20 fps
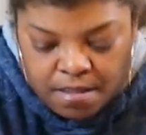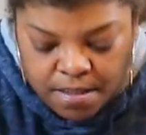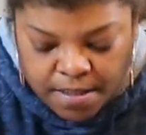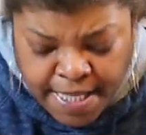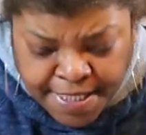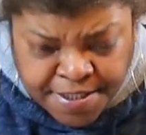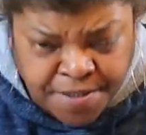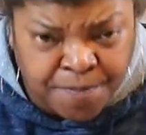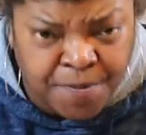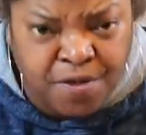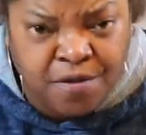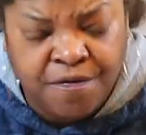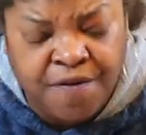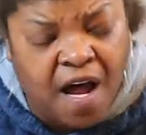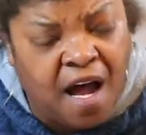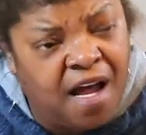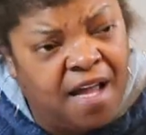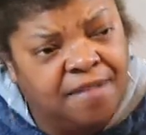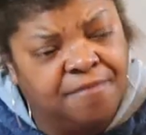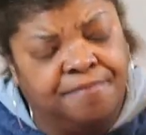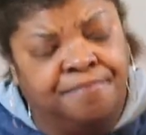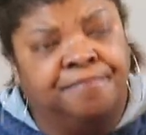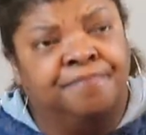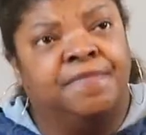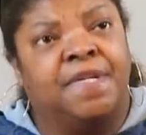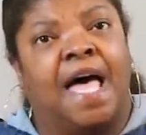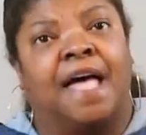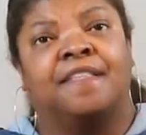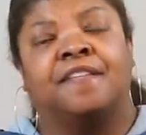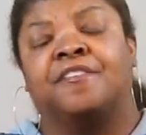Let's move on.
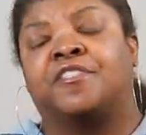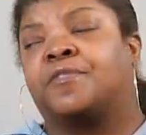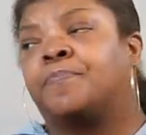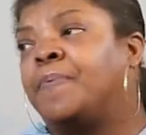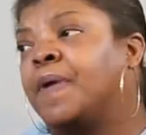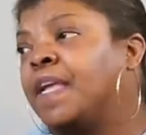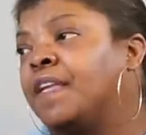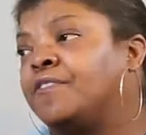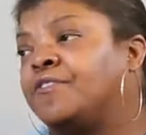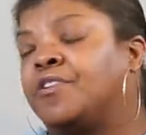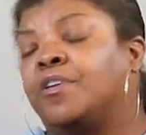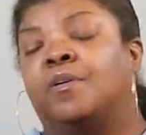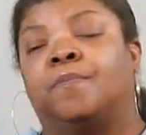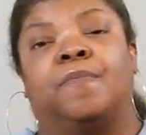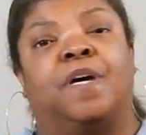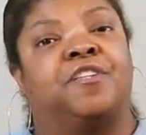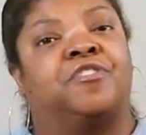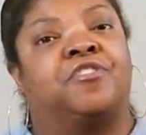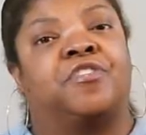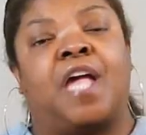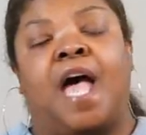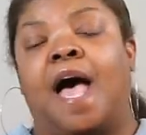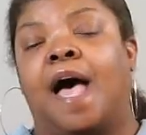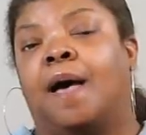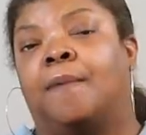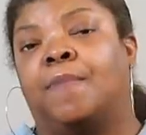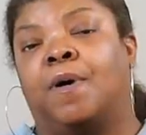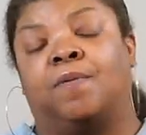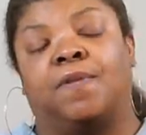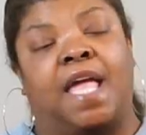I done spent too much
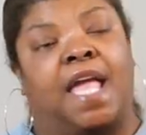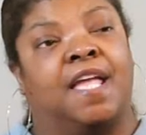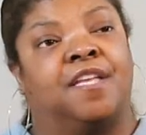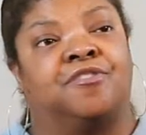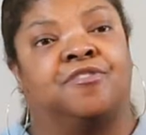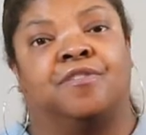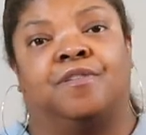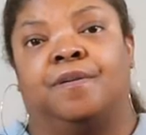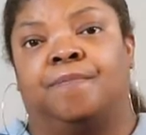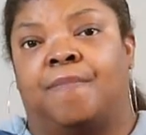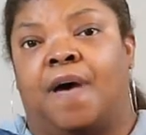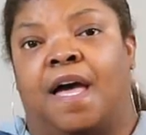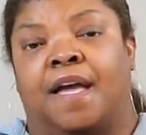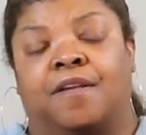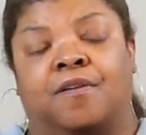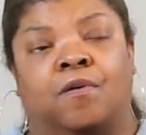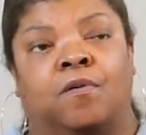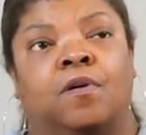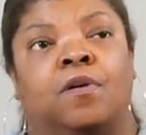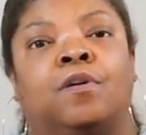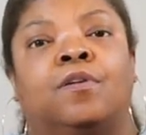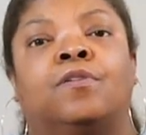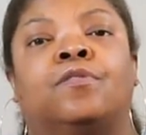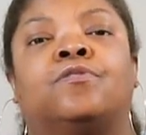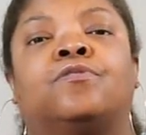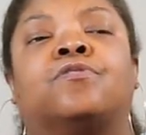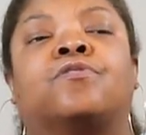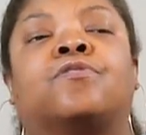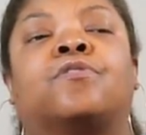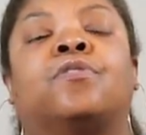time on Angela and Michael.
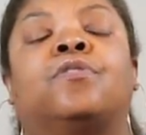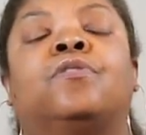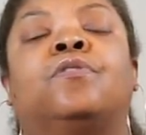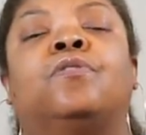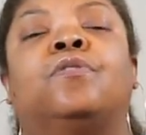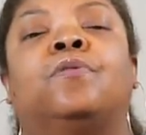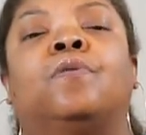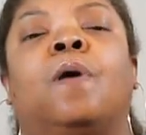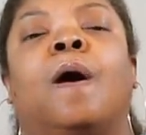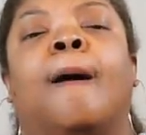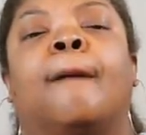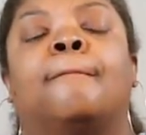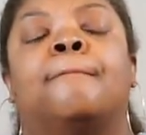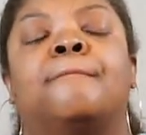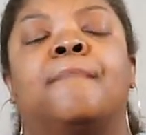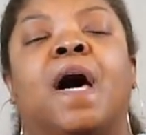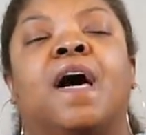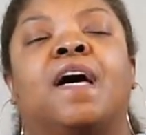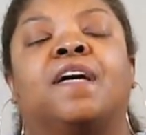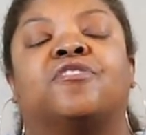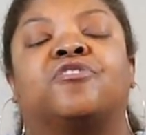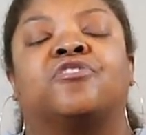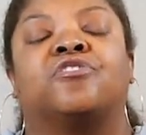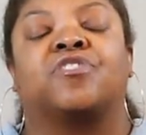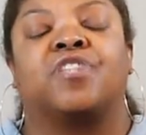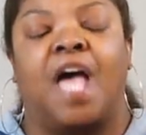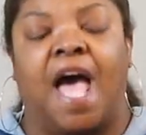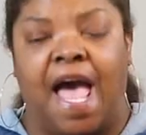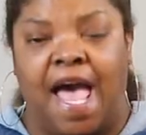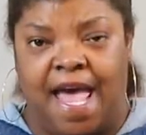Too much
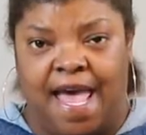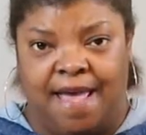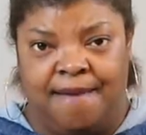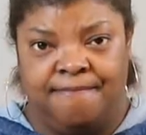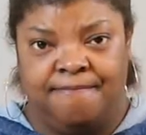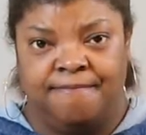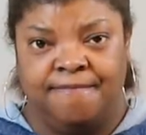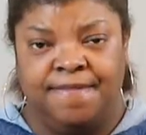time.